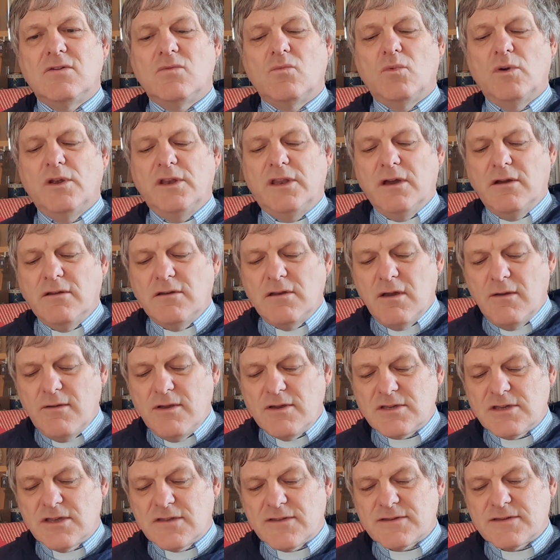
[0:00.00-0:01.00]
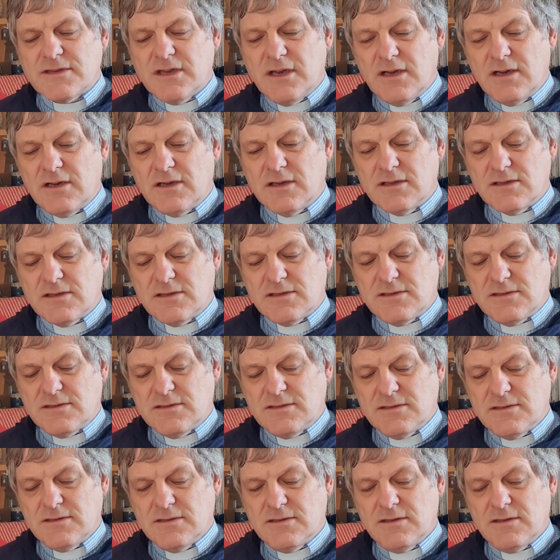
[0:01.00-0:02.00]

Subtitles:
We don't know each other's hearts.